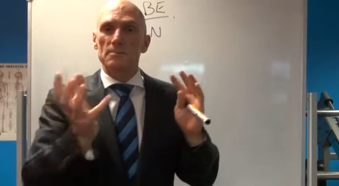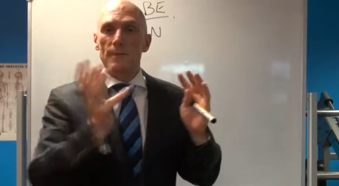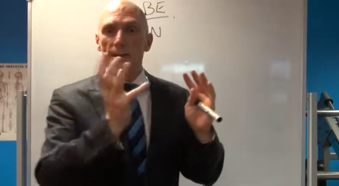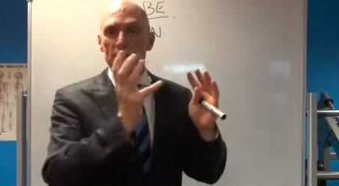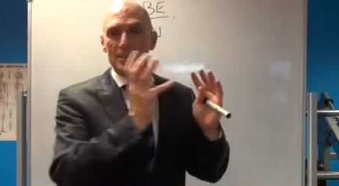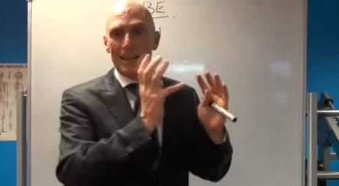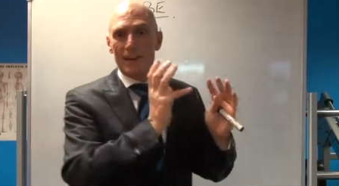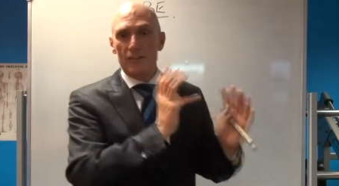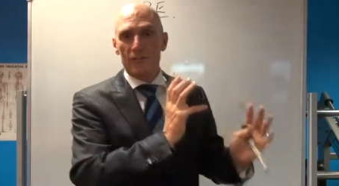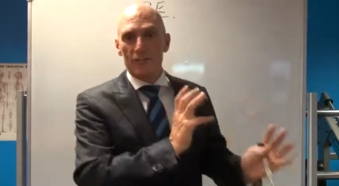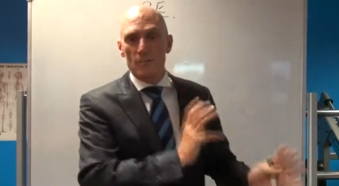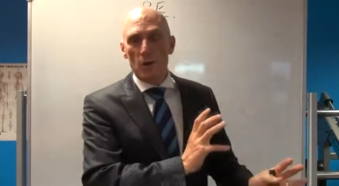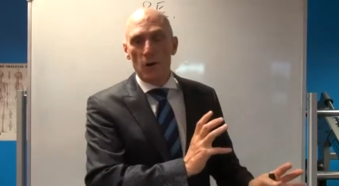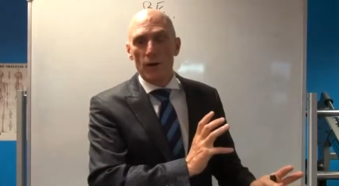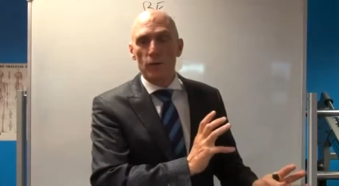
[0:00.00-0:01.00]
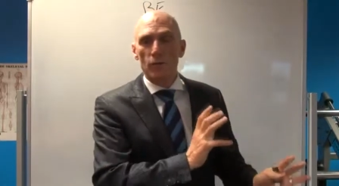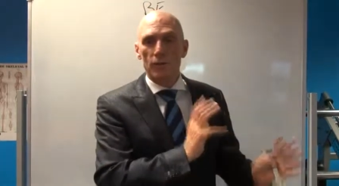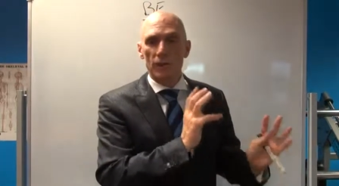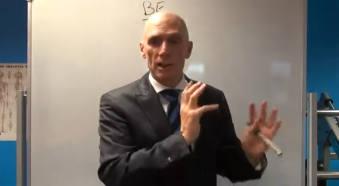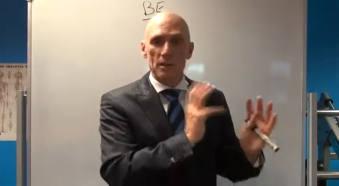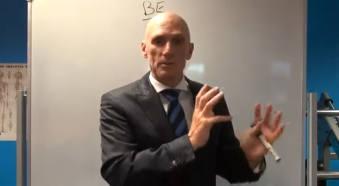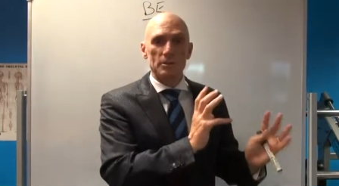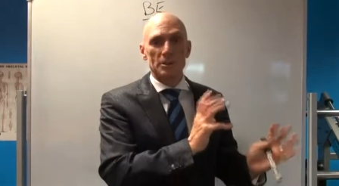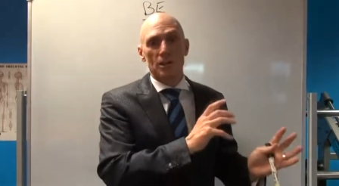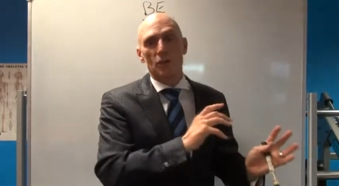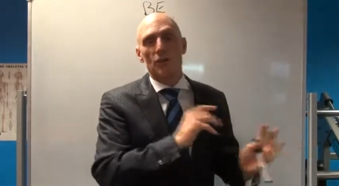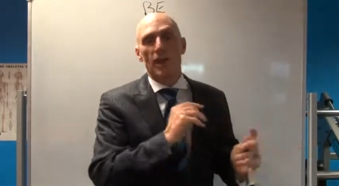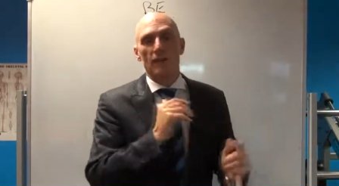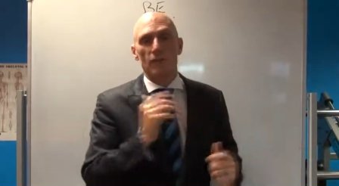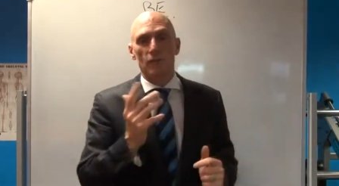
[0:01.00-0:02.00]
to match that of the mind or the image that
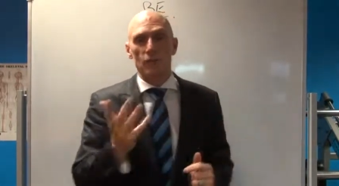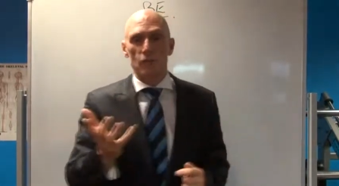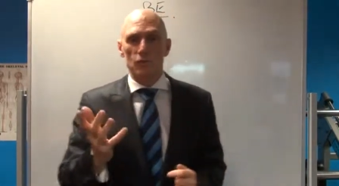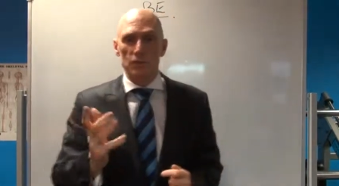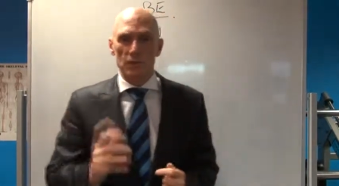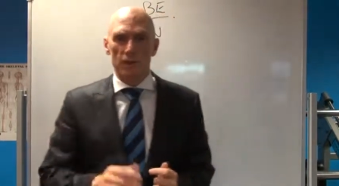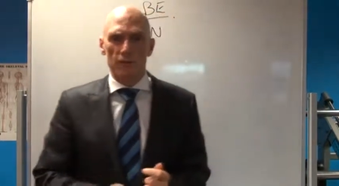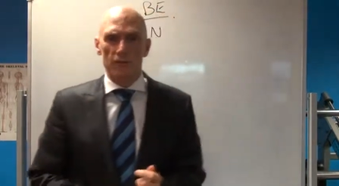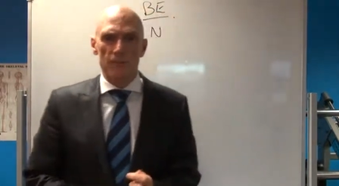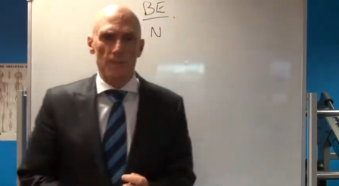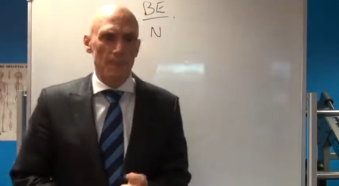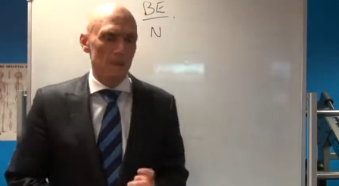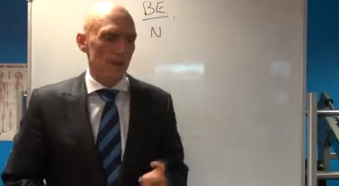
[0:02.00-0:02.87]
you have of yourself.